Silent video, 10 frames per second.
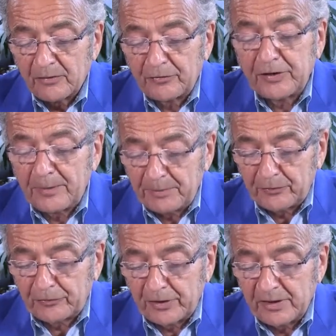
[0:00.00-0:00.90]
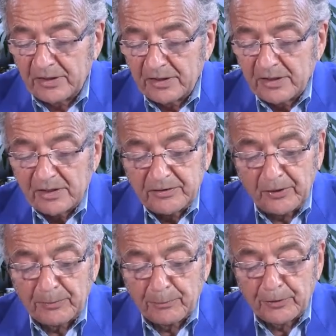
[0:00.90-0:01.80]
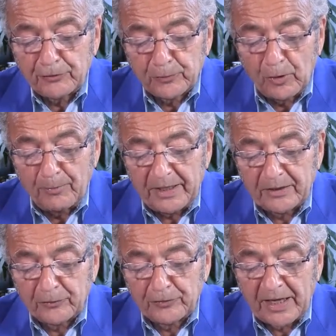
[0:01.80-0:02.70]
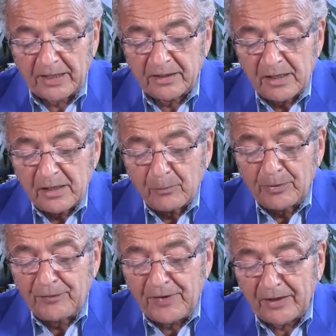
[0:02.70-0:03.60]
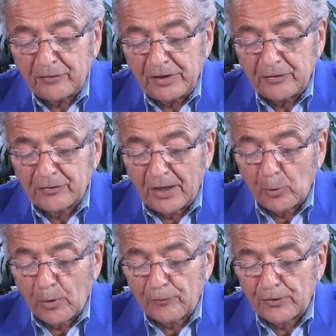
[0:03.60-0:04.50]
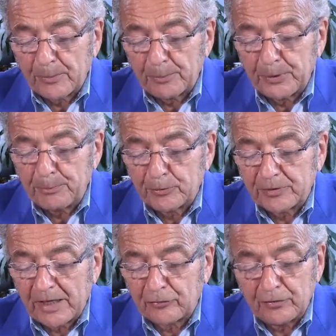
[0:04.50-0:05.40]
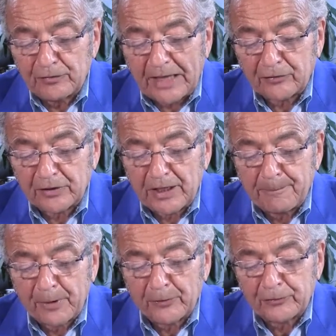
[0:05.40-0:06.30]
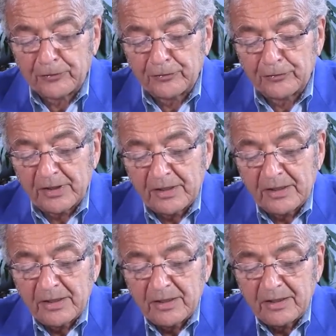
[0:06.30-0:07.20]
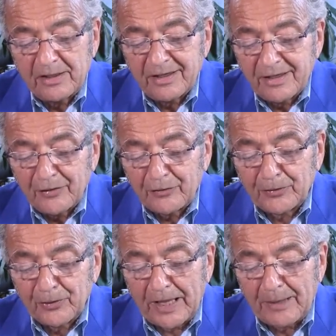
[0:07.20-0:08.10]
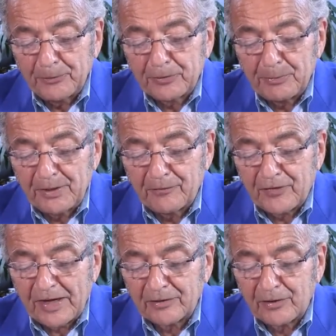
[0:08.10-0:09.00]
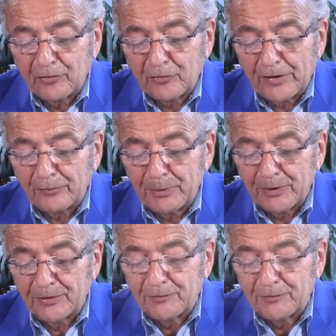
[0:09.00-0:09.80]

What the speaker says: CNBC, telling British lawmakers that with vaccines not offering complete protection, vaccinated persons still able to be infected and transmitted the